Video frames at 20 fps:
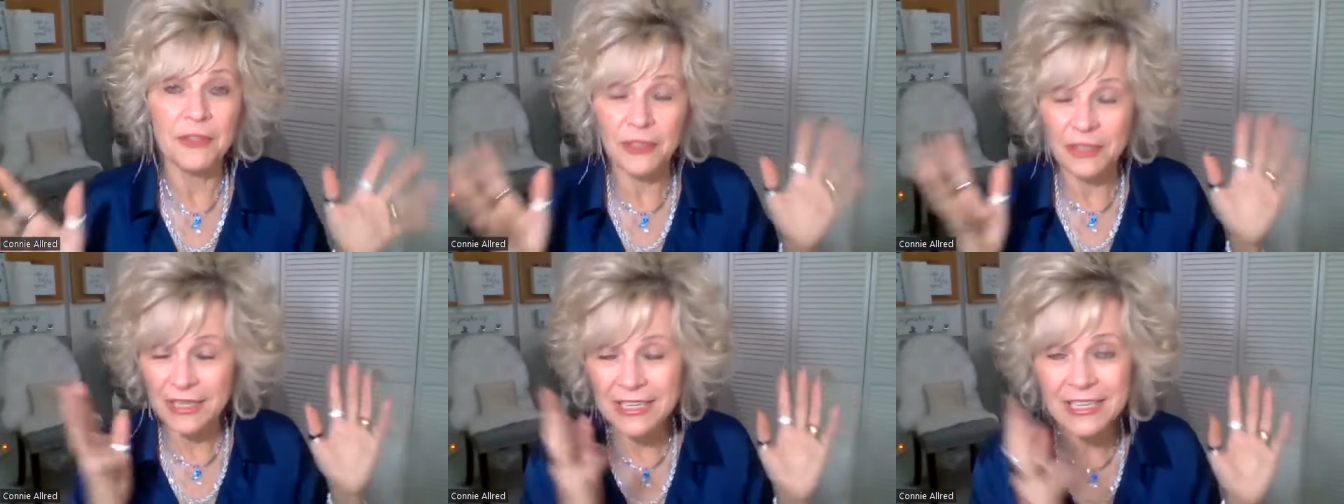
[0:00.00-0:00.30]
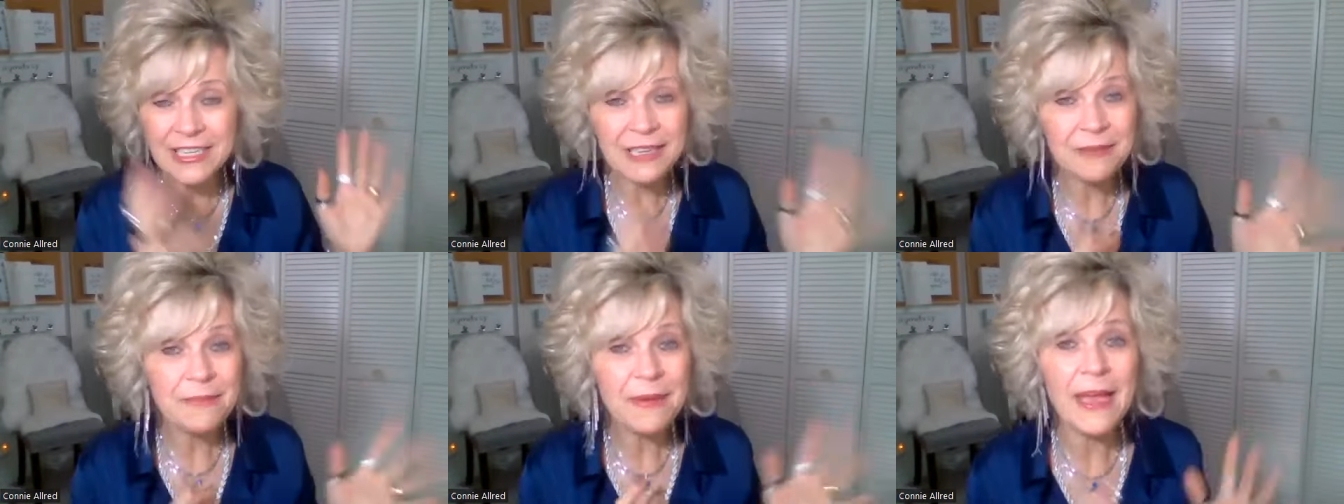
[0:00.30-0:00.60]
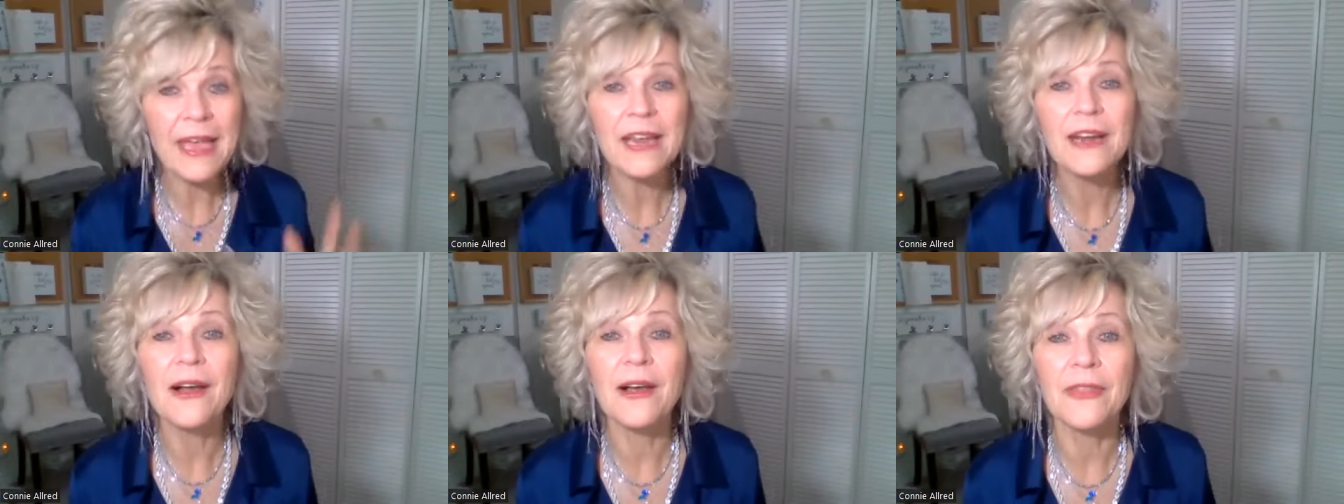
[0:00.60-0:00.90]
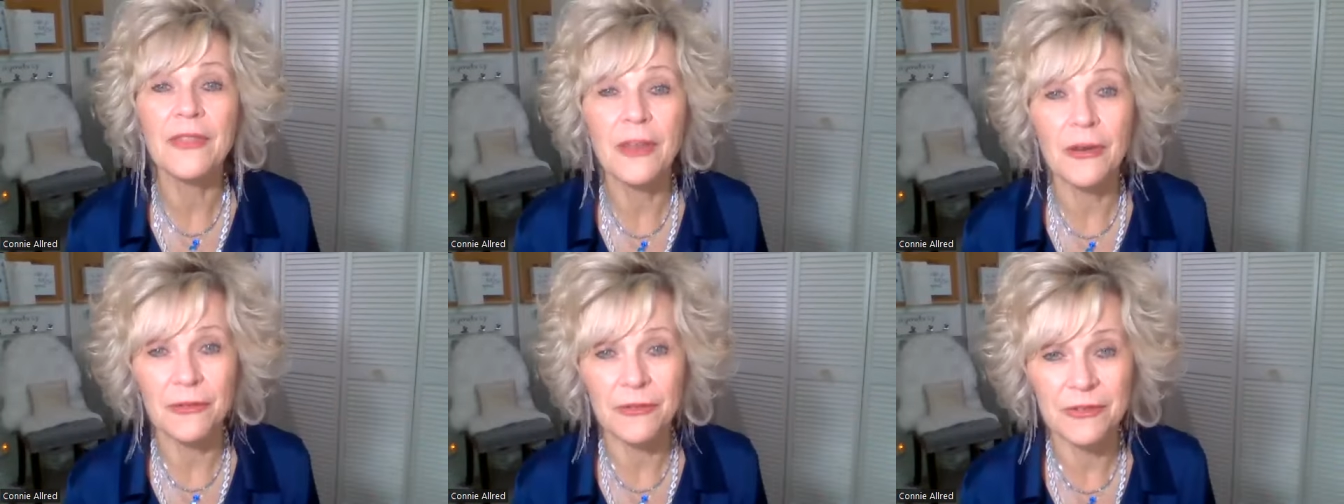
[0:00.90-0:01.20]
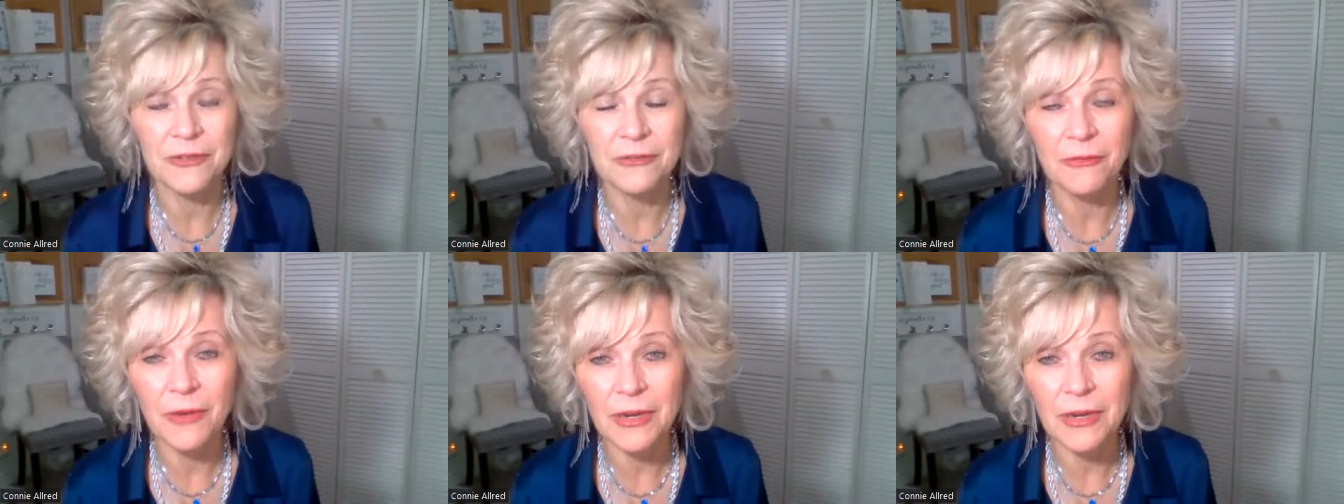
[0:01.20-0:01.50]
You're going to get paid on
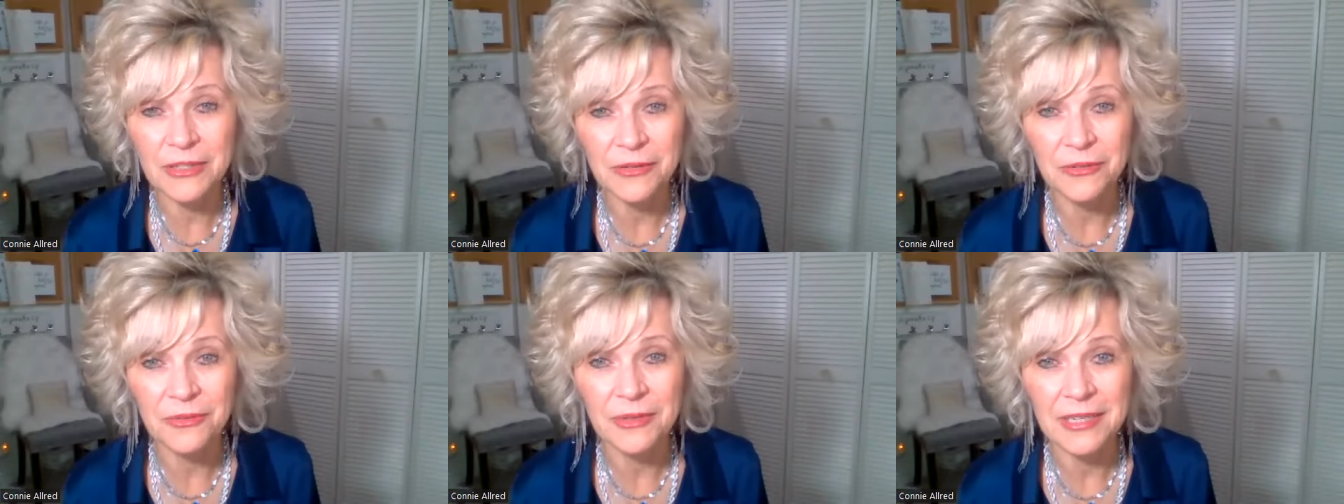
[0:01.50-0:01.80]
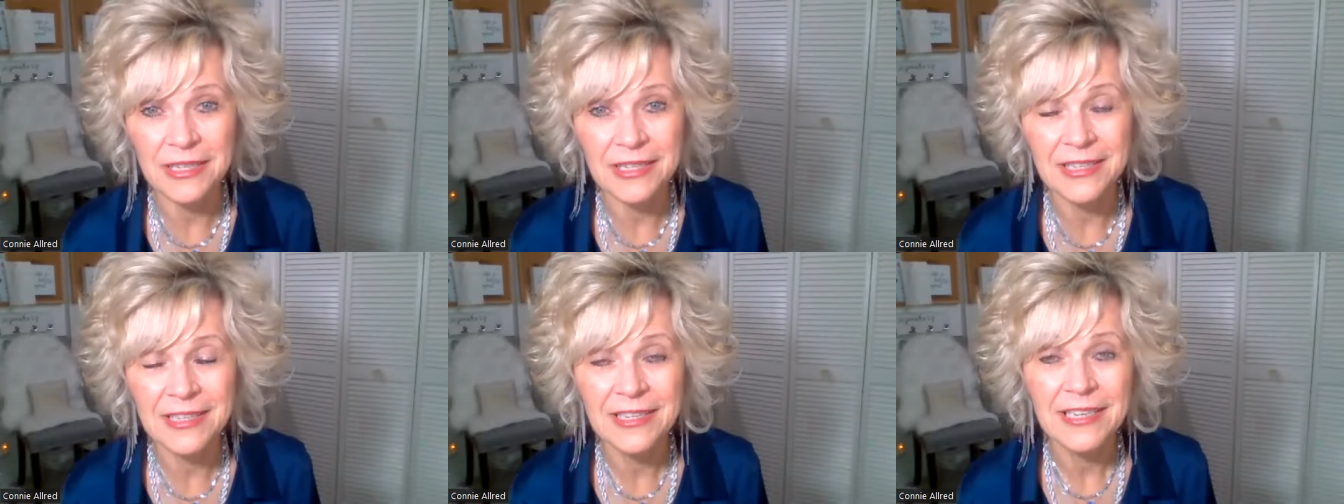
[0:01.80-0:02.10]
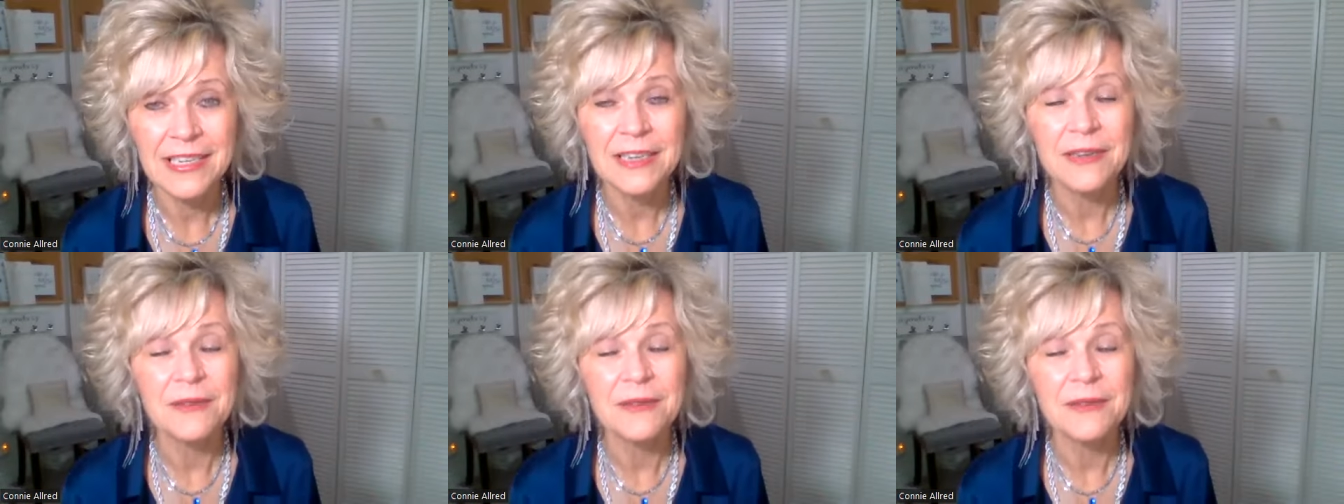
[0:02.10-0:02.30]
those once a week.